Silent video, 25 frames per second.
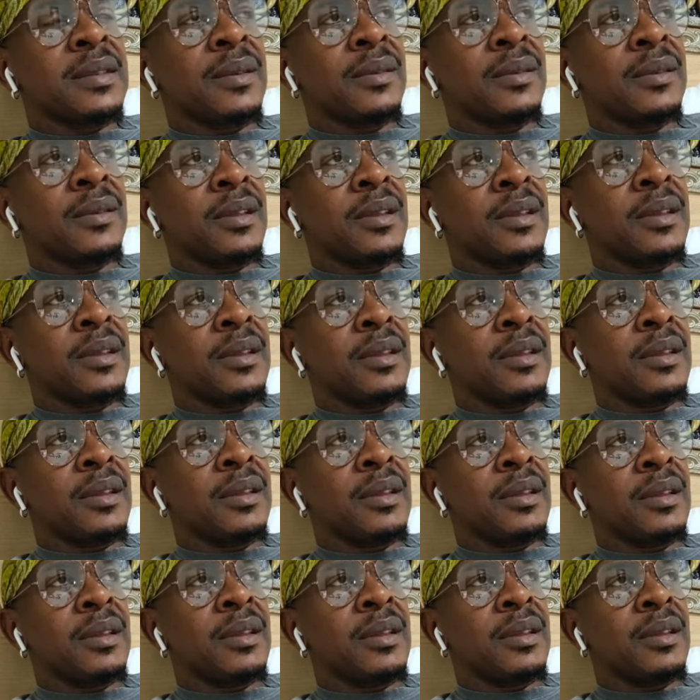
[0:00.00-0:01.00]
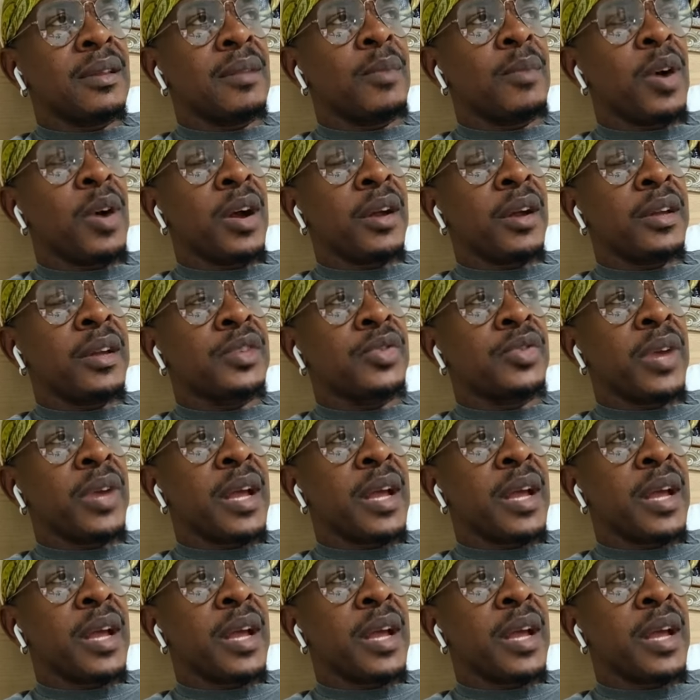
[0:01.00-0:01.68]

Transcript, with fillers: the, the, the mortgage we are